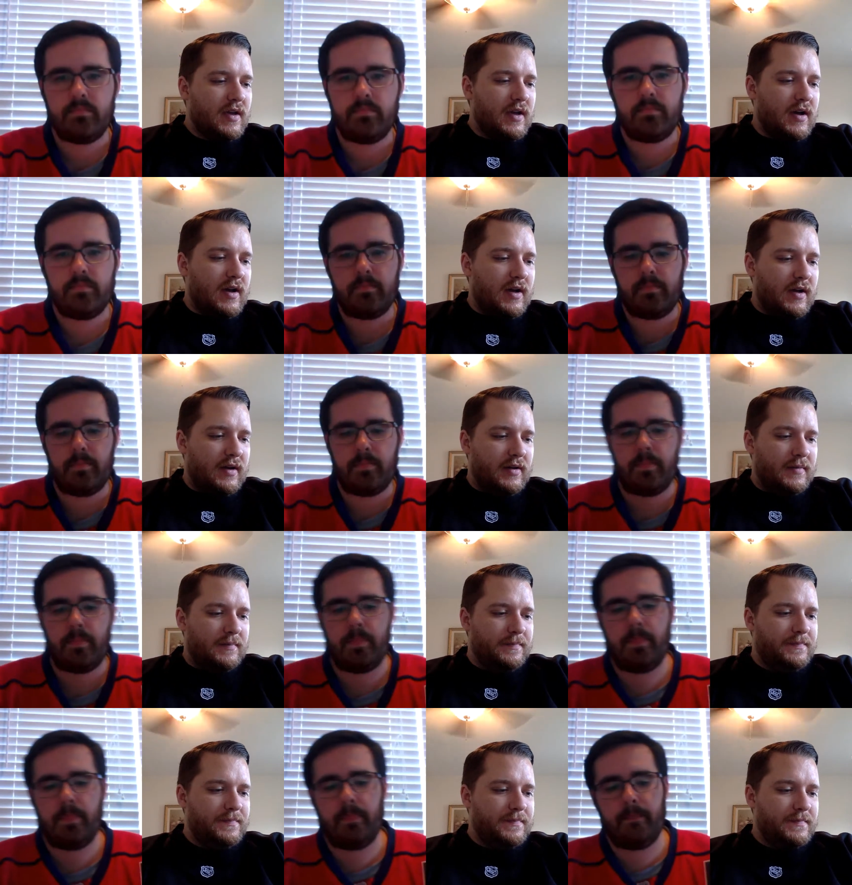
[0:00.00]

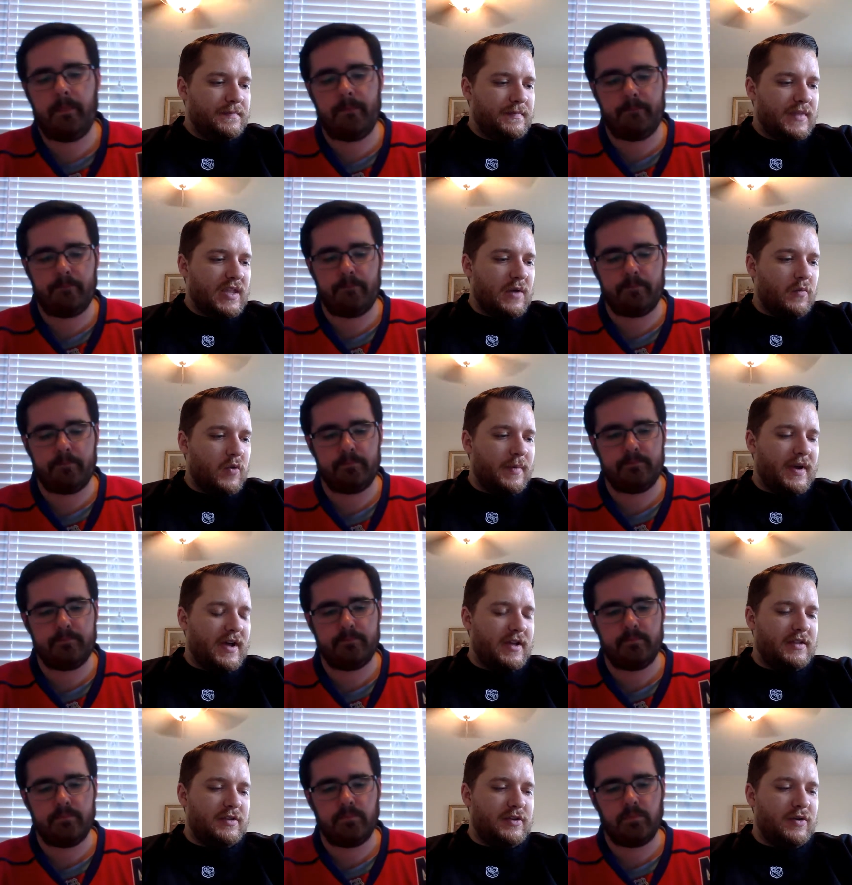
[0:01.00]
Speaker 1: What
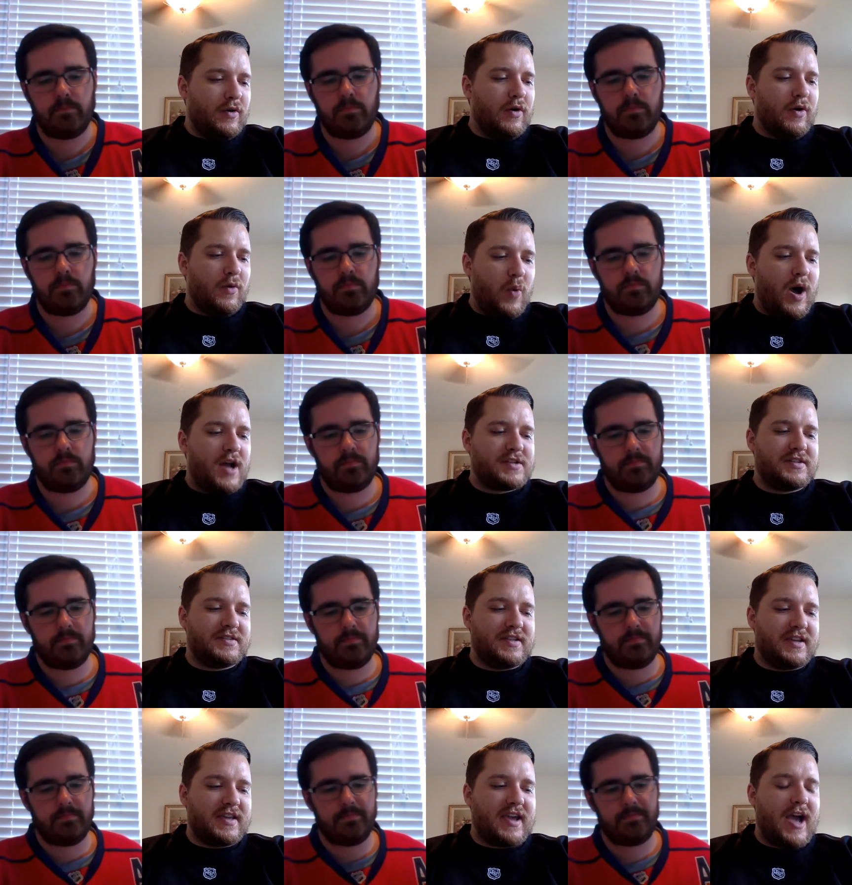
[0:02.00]
about your
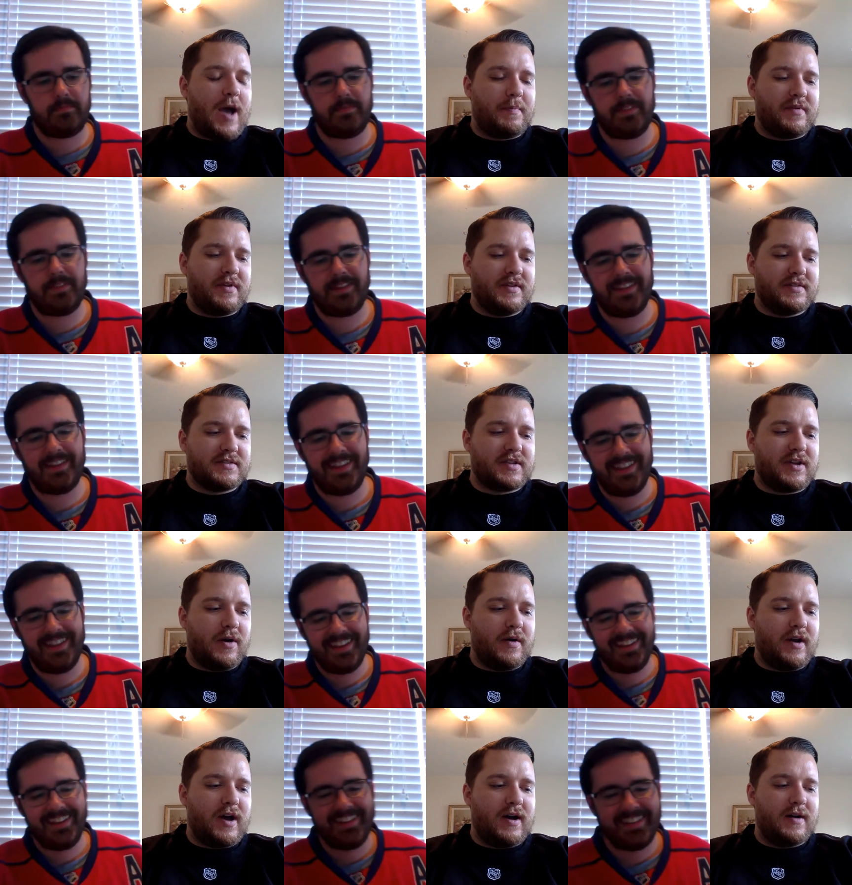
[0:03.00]
Washington Capitals
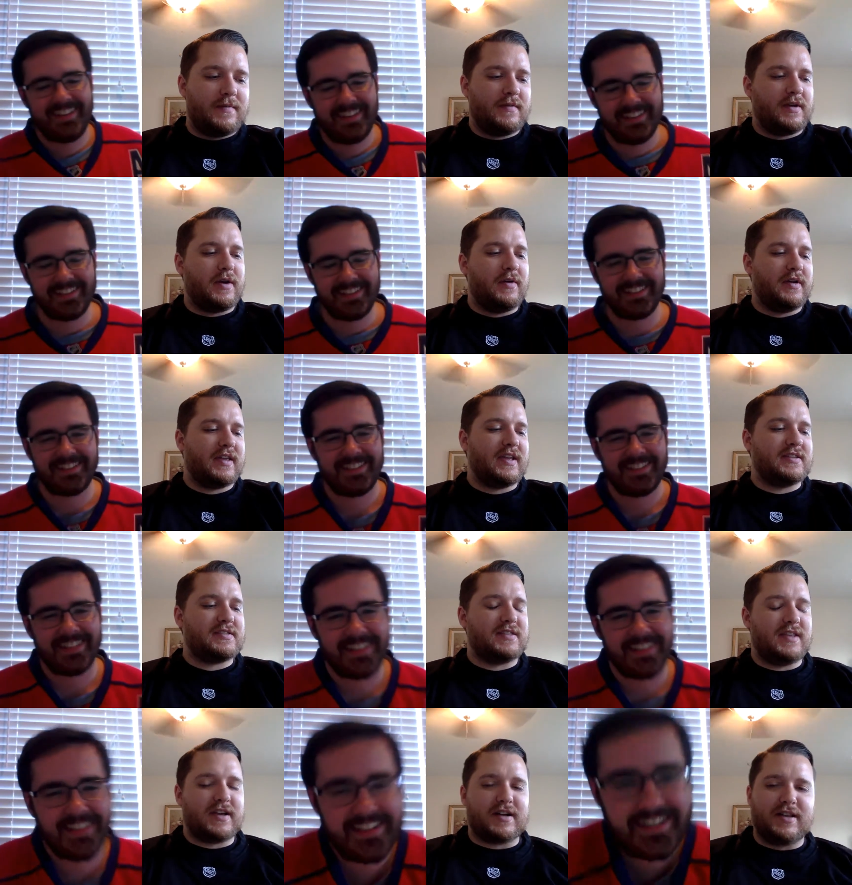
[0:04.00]
going against
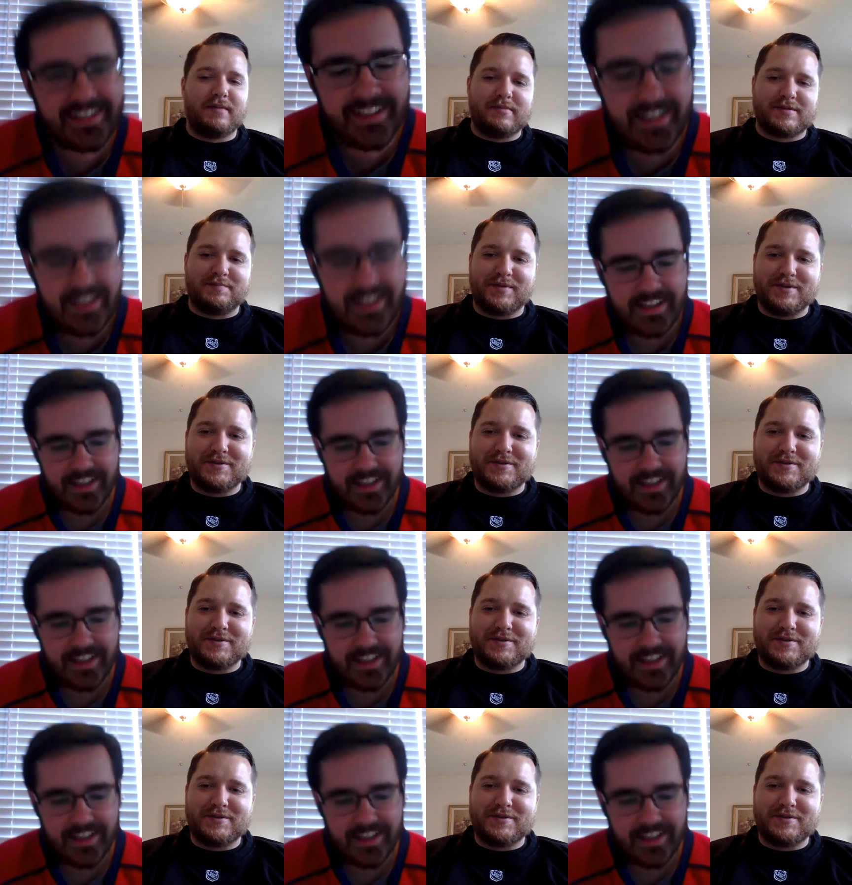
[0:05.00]
the Columbus Blue